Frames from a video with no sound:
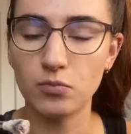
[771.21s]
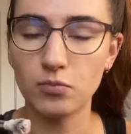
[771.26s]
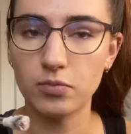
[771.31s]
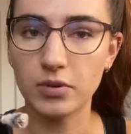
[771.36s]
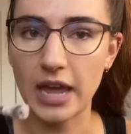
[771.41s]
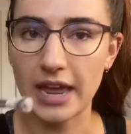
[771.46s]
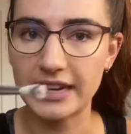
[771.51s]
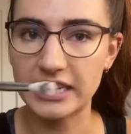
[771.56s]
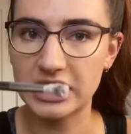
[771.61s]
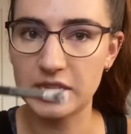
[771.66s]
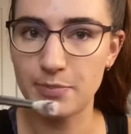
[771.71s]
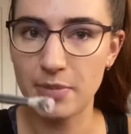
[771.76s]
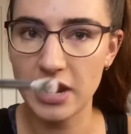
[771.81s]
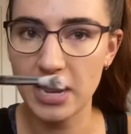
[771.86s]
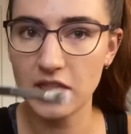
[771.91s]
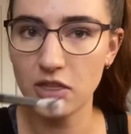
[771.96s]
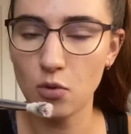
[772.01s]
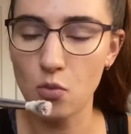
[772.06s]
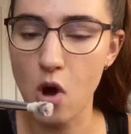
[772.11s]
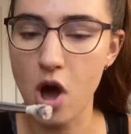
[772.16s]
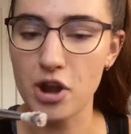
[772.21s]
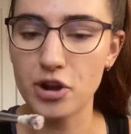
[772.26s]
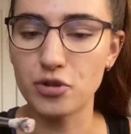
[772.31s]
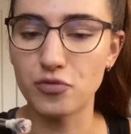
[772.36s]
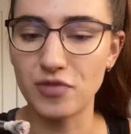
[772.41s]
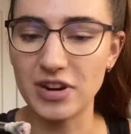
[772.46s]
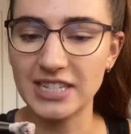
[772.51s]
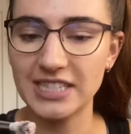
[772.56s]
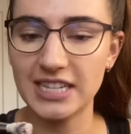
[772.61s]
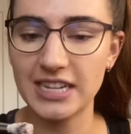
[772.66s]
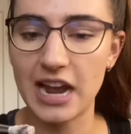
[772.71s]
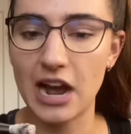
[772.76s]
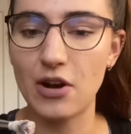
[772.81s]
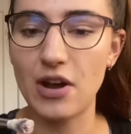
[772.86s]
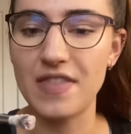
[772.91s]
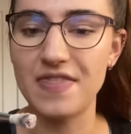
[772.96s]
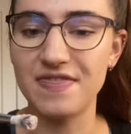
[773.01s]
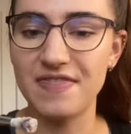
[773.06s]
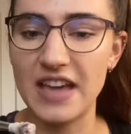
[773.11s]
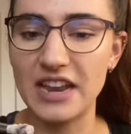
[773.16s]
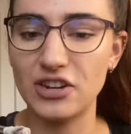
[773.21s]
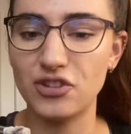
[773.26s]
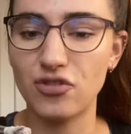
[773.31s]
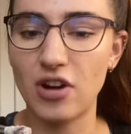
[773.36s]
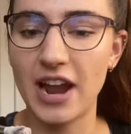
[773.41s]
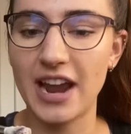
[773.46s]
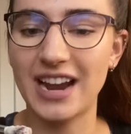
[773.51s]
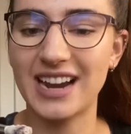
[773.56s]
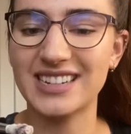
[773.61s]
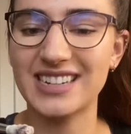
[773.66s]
kind of spin it in the water, rinse it out, and then dry it.